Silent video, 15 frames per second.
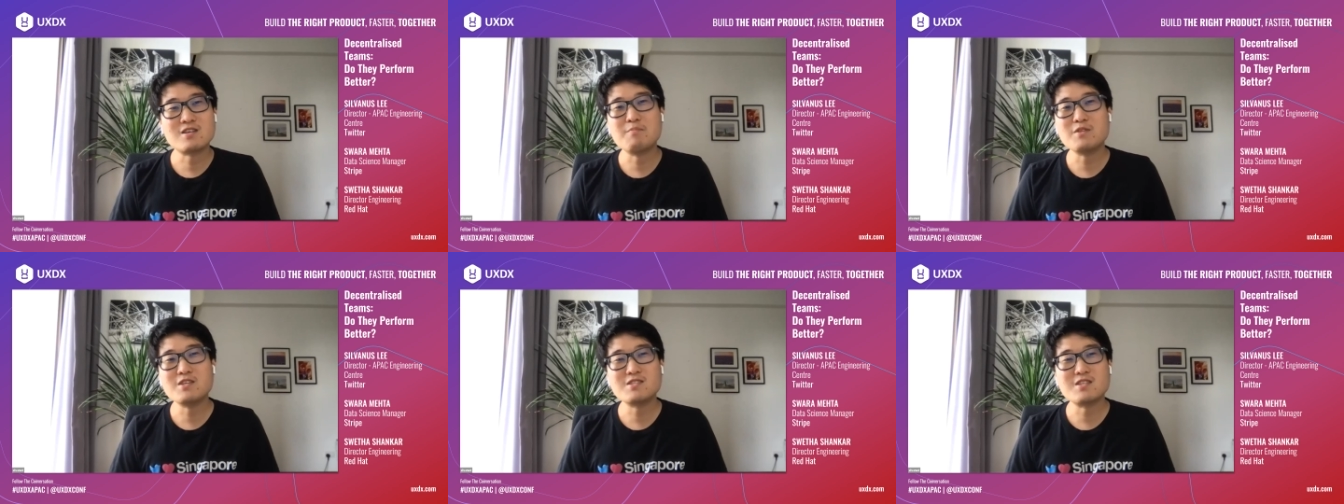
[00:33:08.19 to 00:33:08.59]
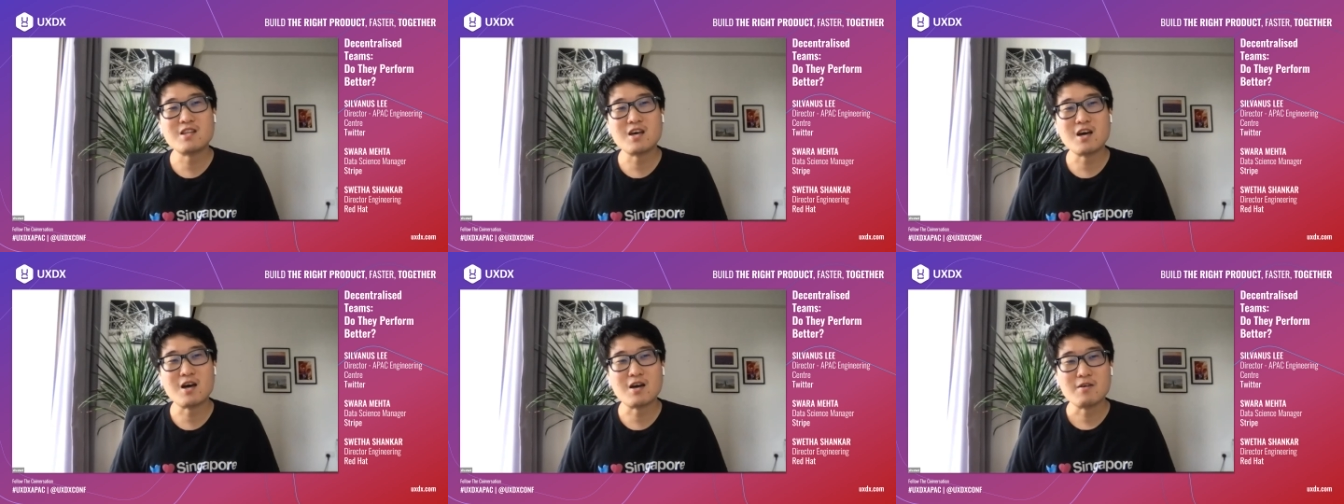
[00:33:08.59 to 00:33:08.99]

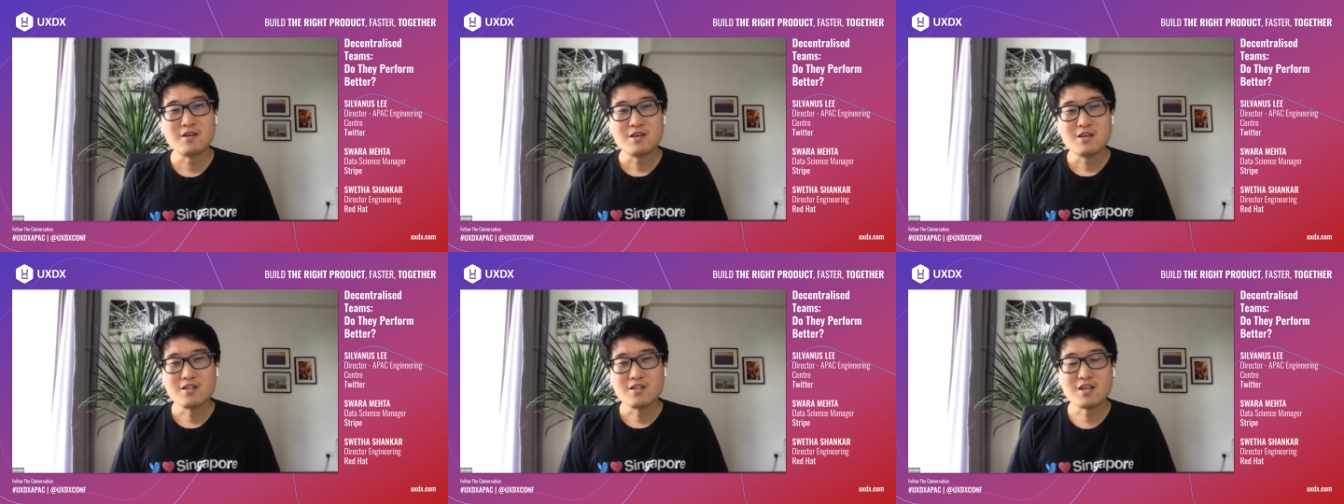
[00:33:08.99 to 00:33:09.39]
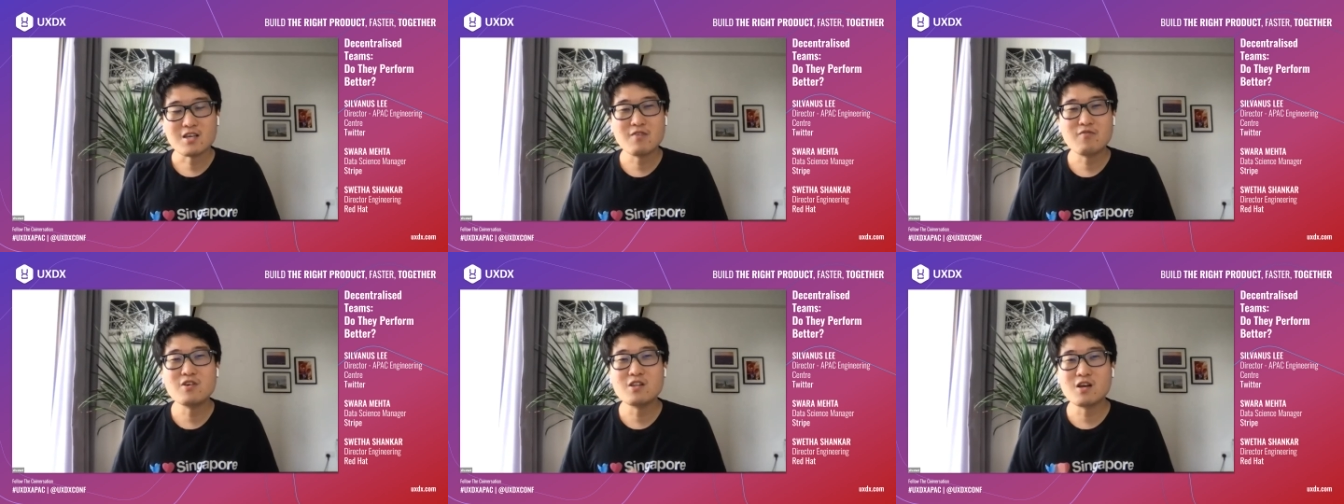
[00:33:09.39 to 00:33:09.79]
companies that
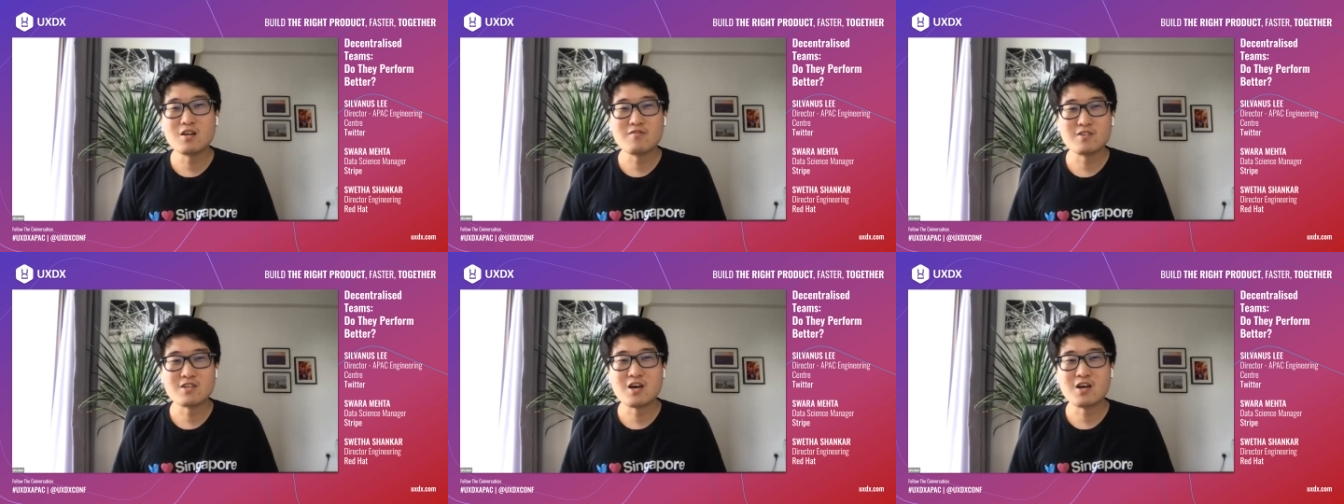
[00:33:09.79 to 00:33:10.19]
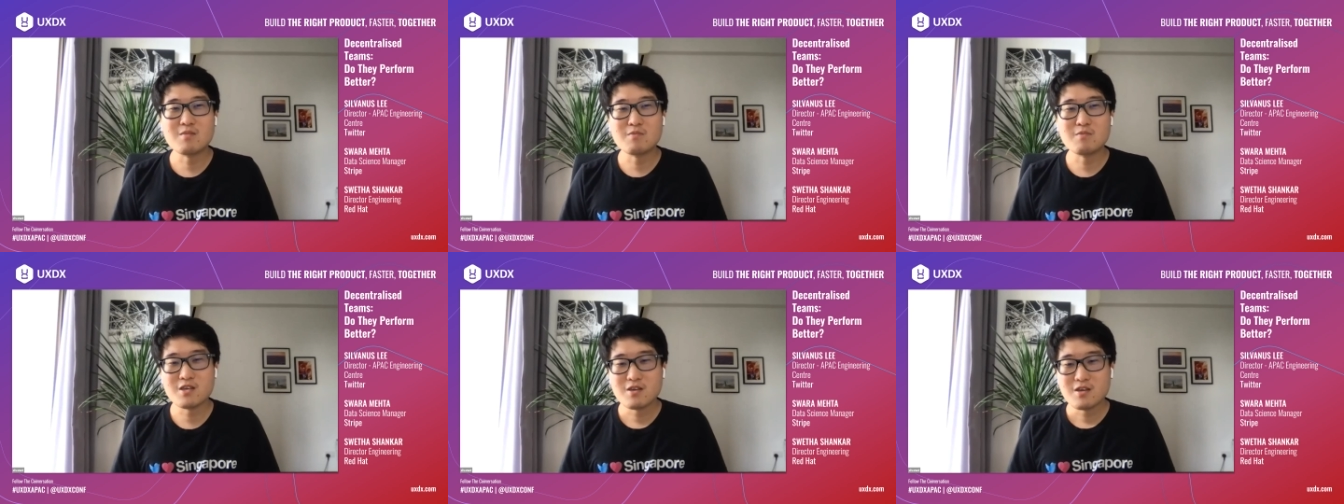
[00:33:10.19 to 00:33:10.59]
give you a lot of
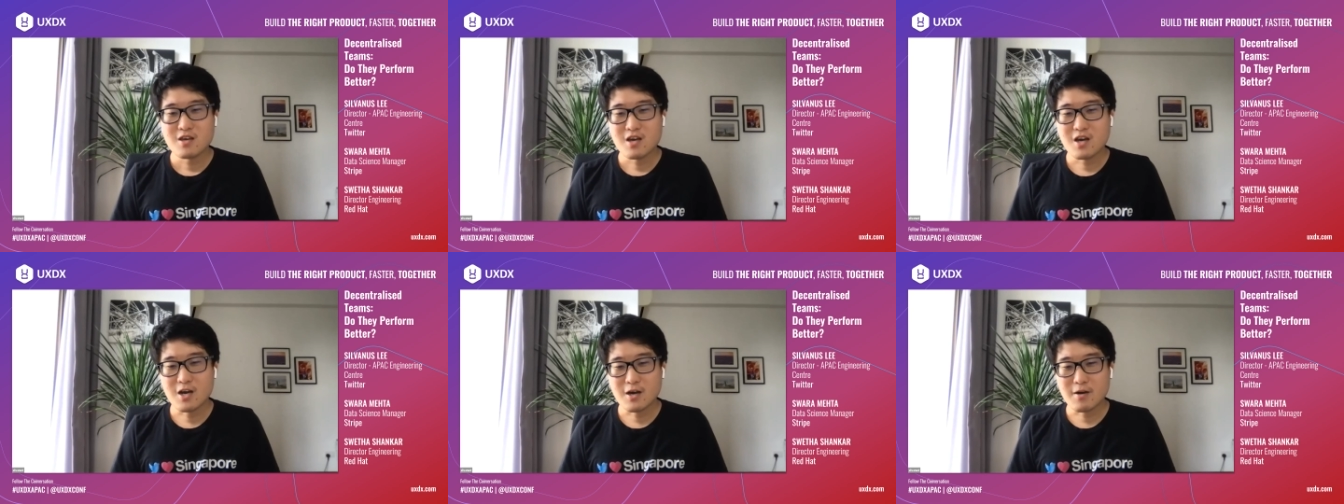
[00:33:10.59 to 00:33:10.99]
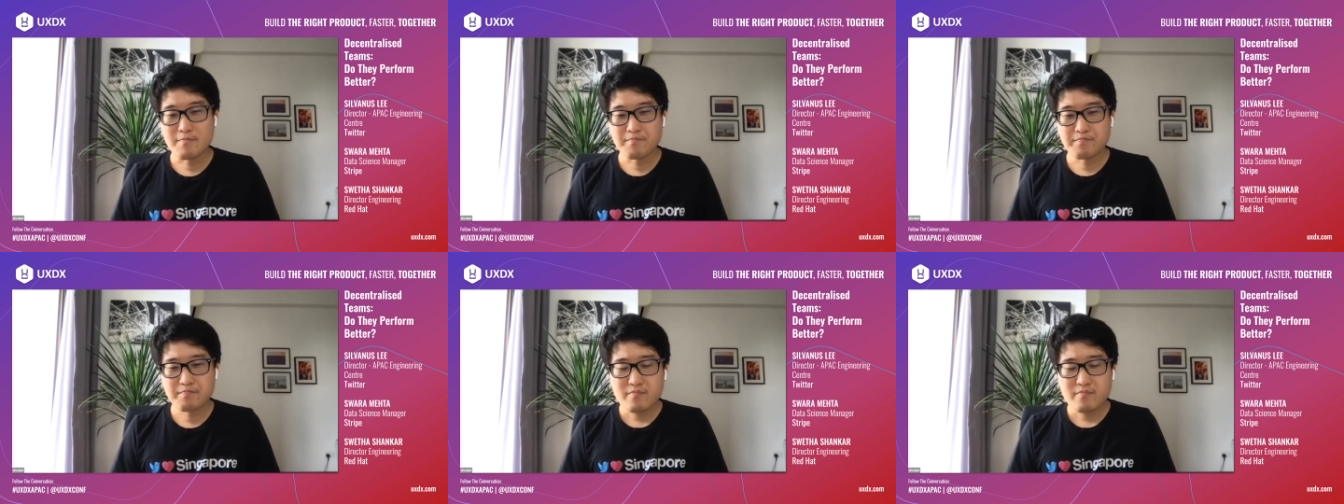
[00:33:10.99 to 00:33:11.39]
autonomy
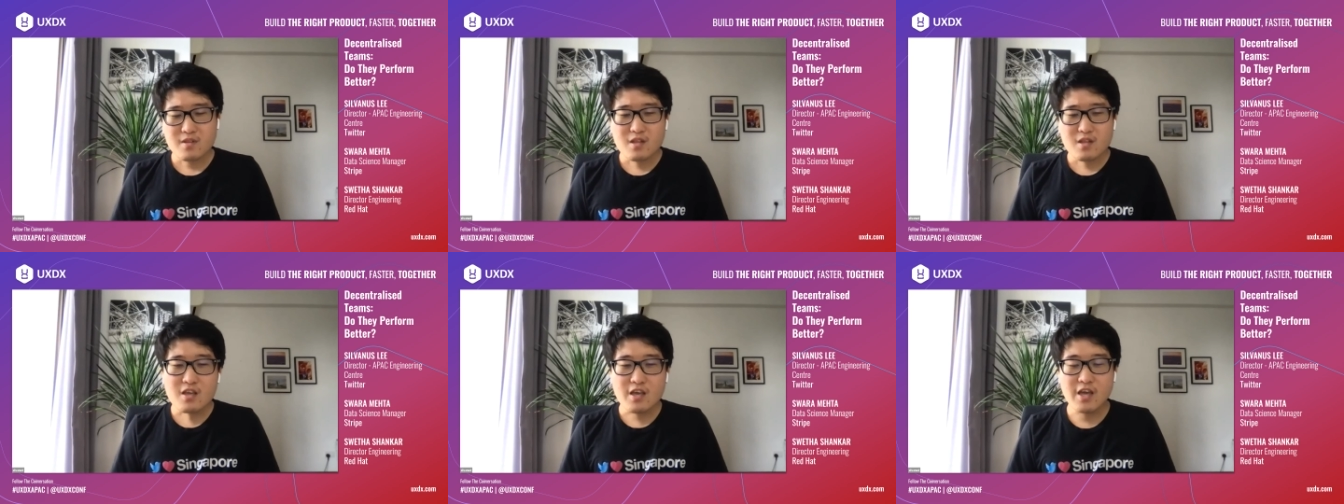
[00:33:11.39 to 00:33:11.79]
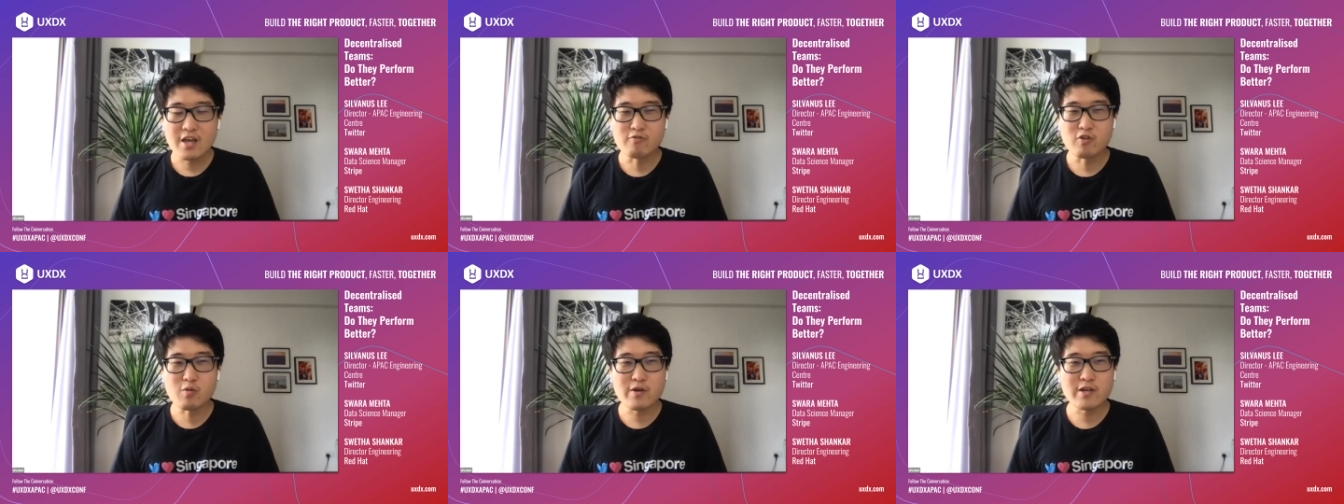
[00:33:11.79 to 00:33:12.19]

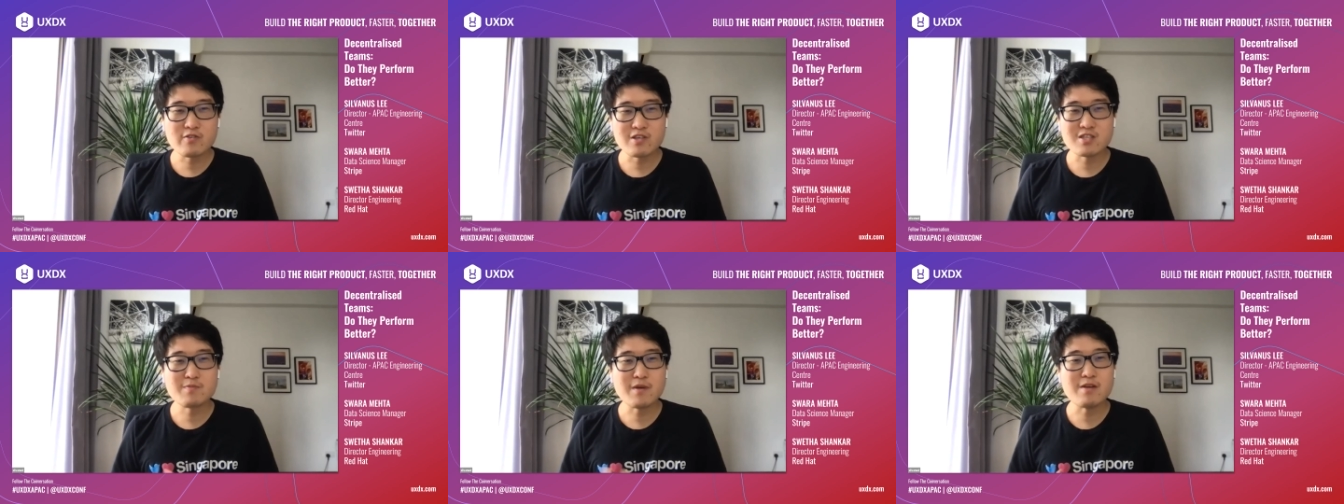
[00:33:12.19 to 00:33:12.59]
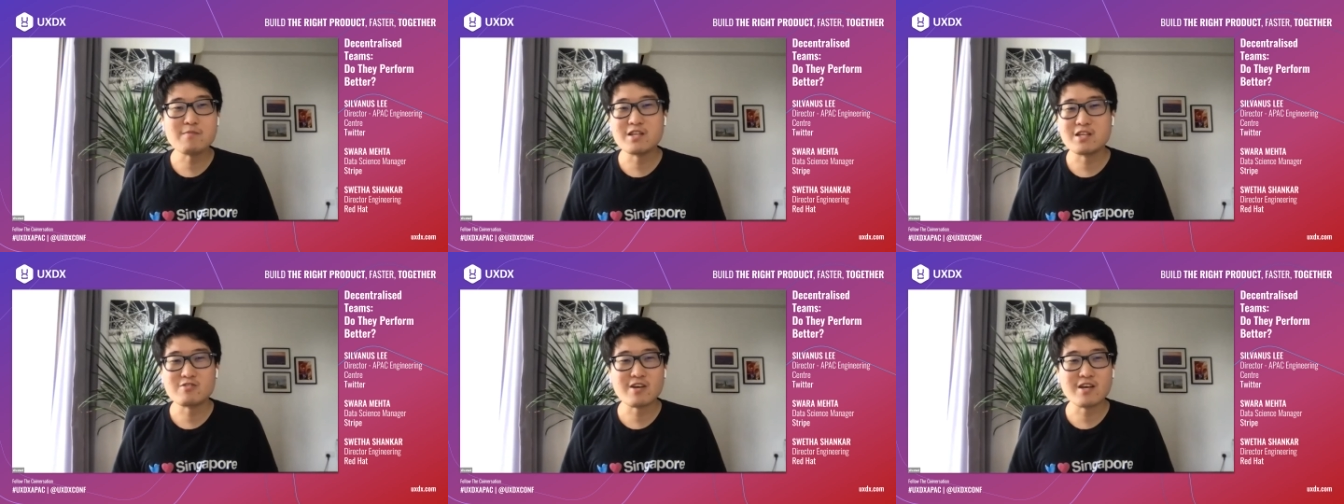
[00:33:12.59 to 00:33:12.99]
and roadway to
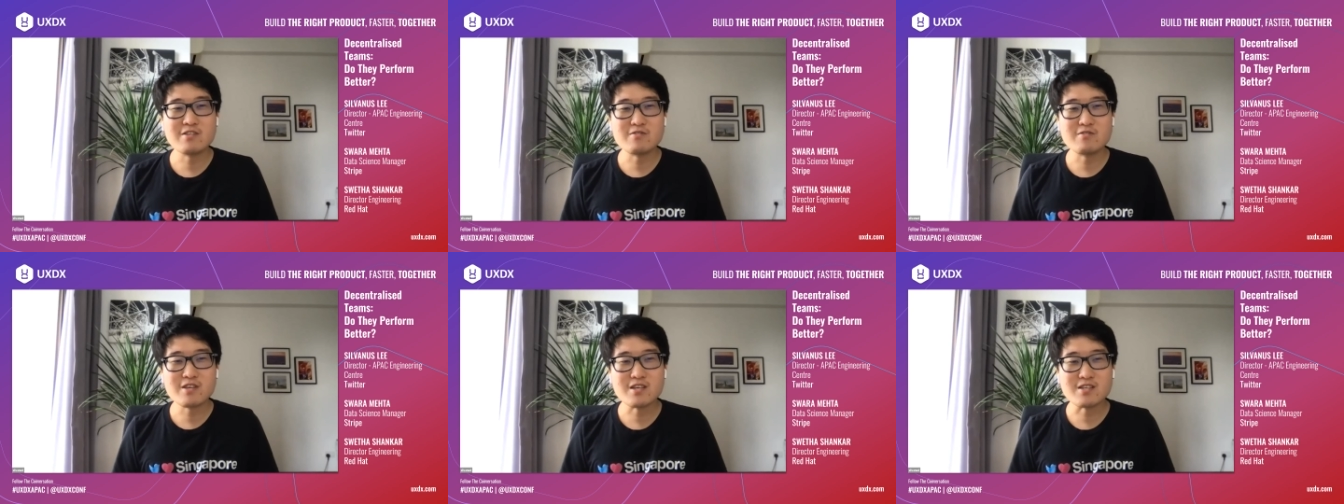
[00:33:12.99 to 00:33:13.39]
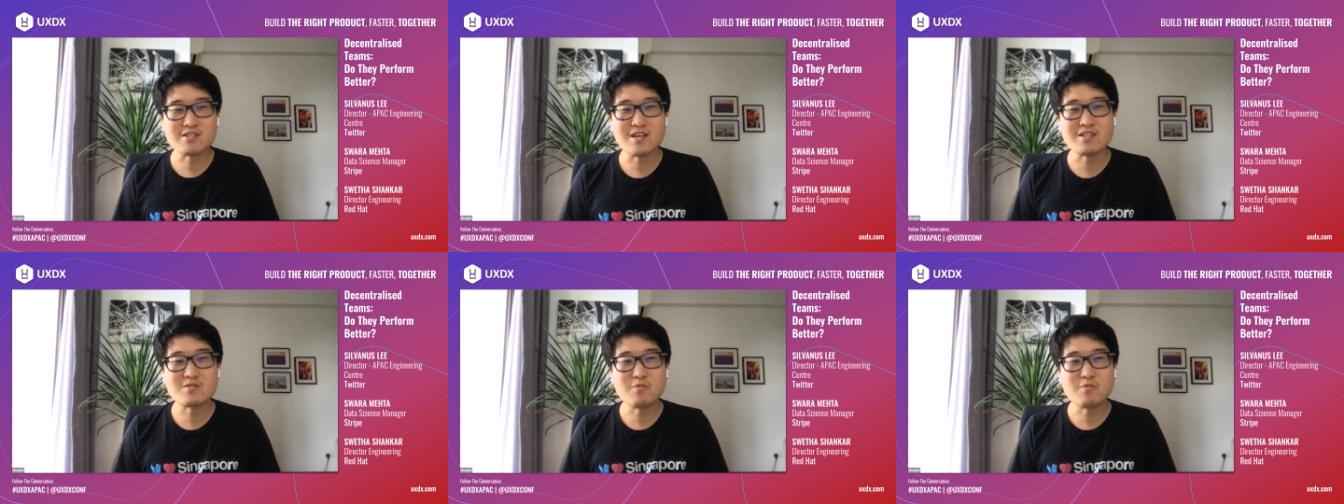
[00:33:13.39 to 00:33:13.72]
experiment and try new things,